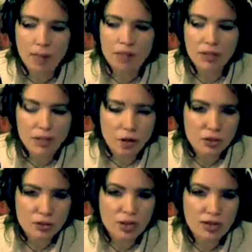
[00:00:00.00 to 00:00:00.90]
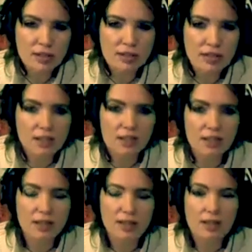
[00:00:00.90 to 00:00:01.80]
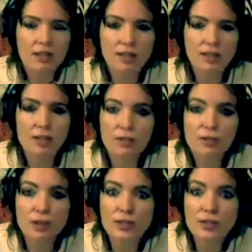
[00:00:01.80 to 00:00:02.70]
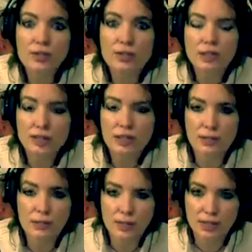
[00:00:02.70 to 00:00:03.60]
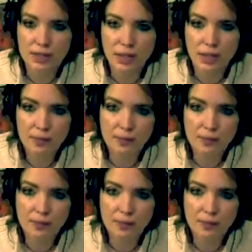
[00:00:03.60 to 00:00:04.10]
The doctrines, the universal systems, yeah?